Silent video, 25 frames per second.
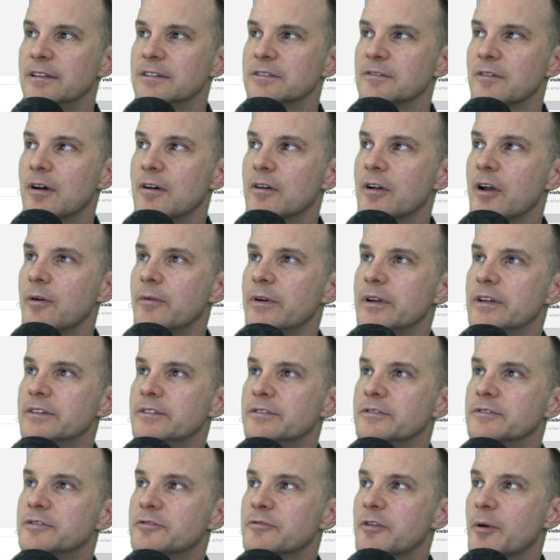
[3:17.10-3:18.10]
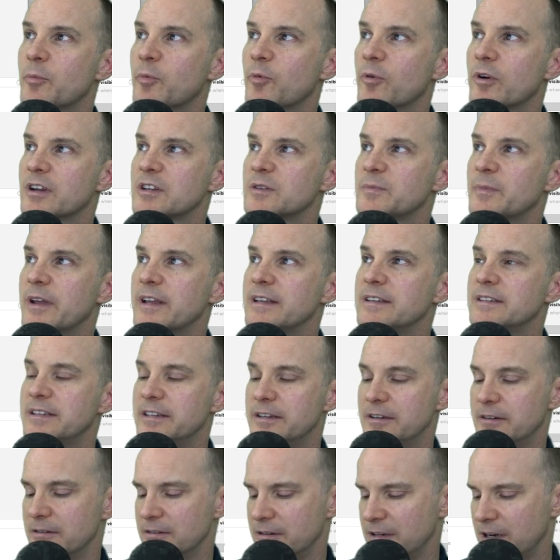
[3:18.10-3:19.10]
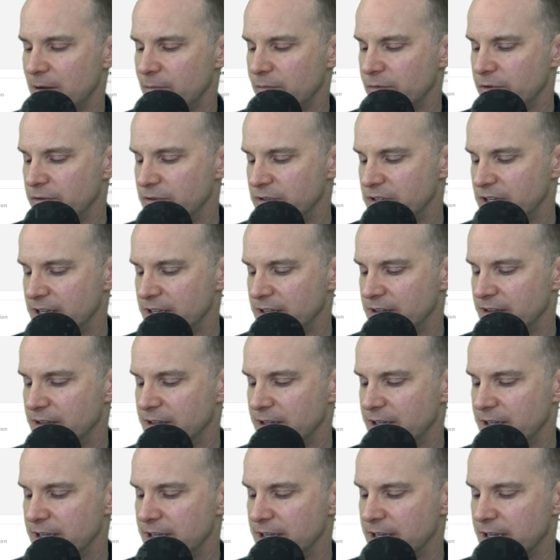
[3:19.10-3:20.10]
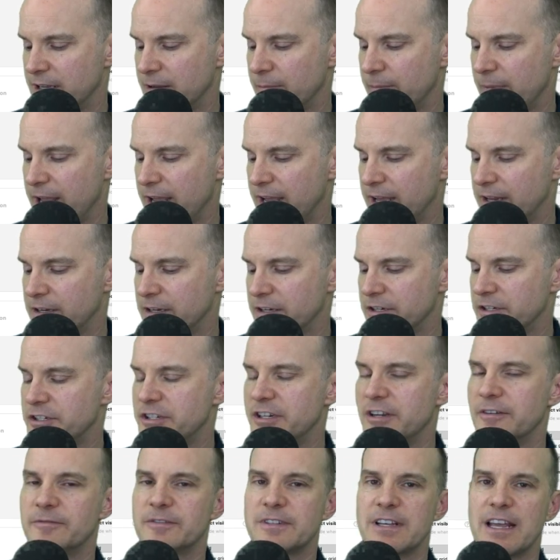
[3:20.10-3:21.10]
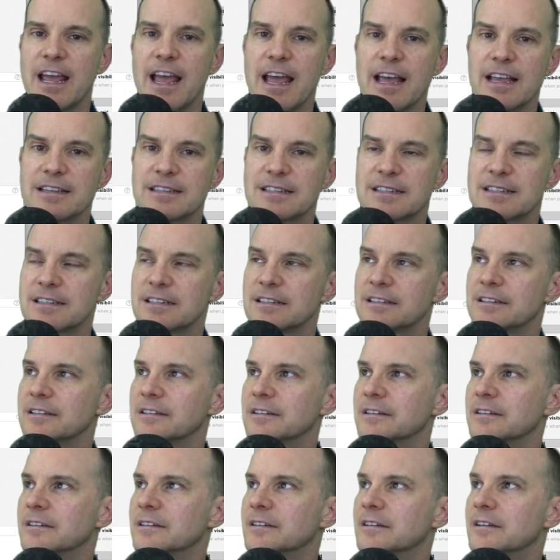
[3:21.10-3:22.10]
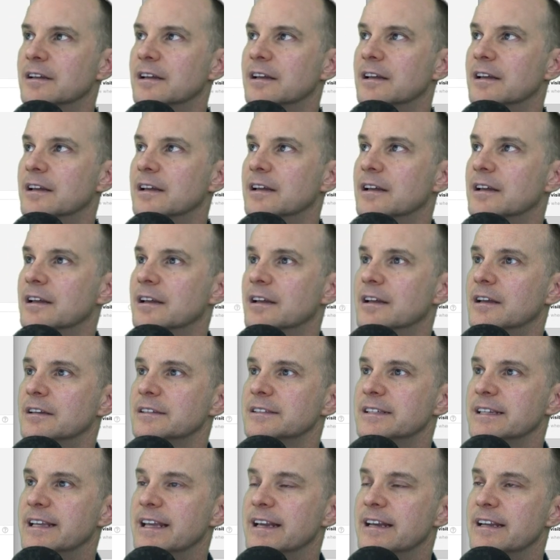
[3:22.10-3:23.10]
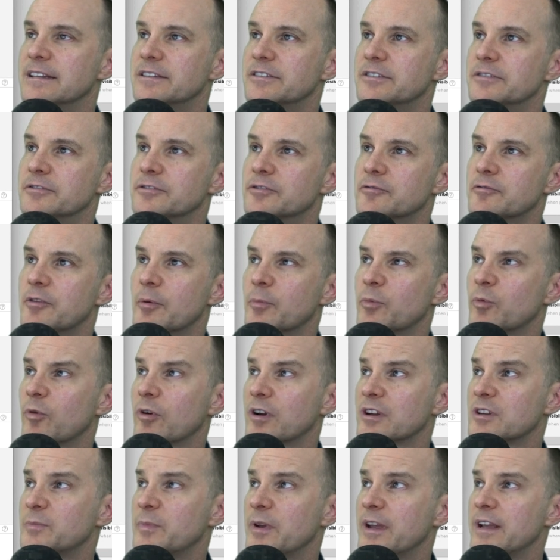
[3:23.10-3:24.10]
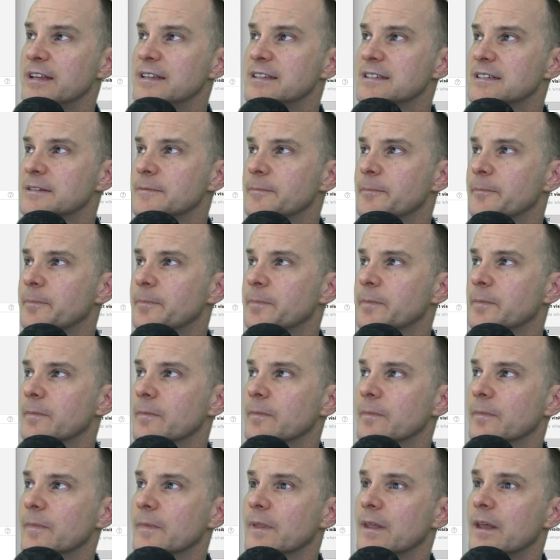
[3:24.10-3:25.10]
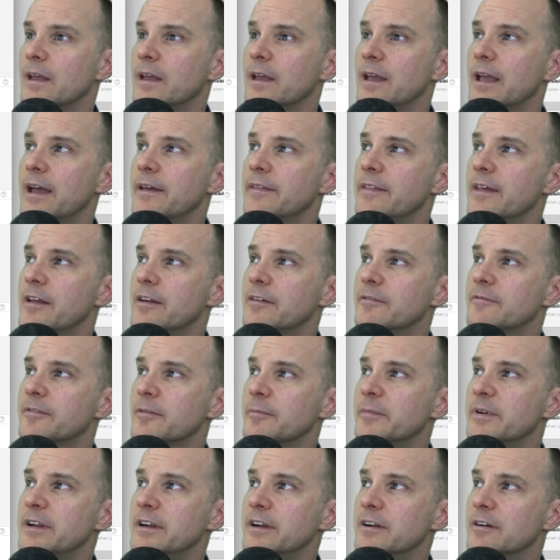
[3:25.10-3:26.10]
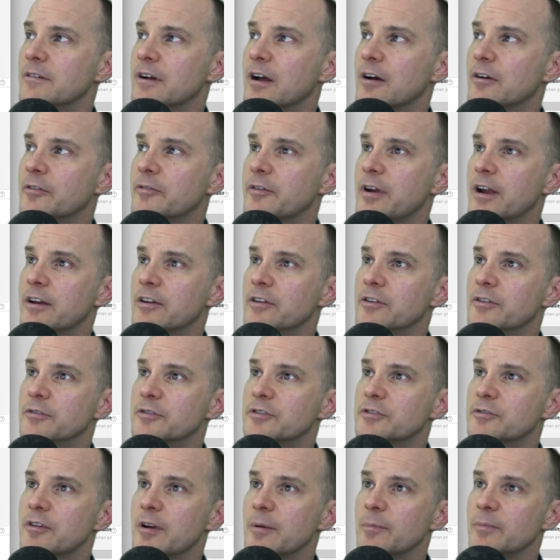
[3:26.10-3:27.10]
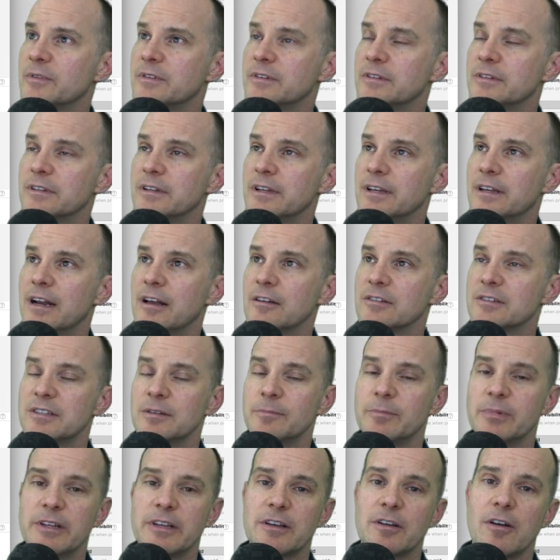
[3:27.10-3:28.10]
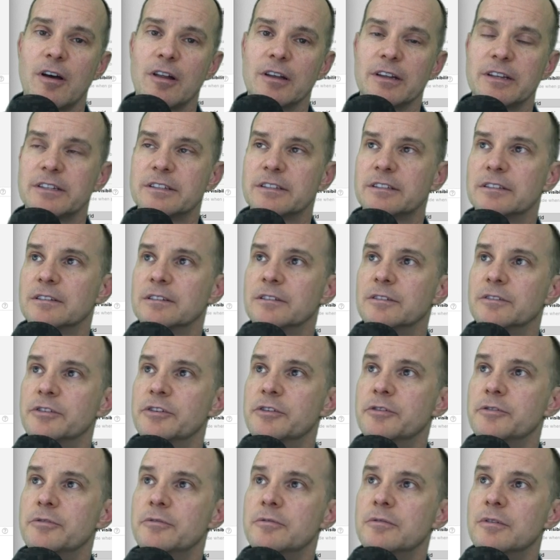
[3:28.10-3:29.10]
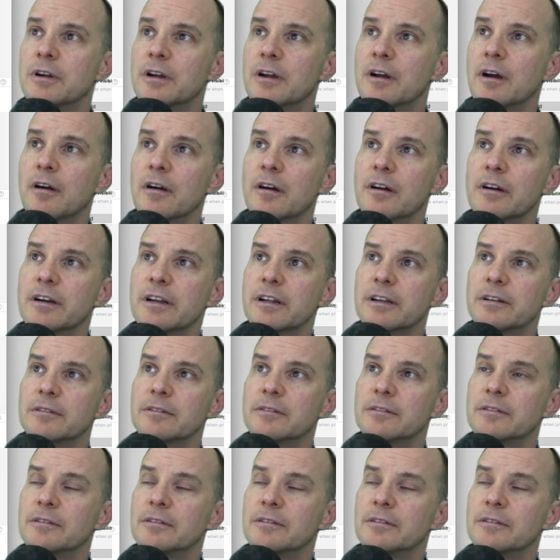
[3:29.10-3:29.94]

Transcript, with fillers: So I'll go into script workspace here and I'm using the command shift S to get into script workspace. And then from here, I'll create a new script and I'll simply call it new card.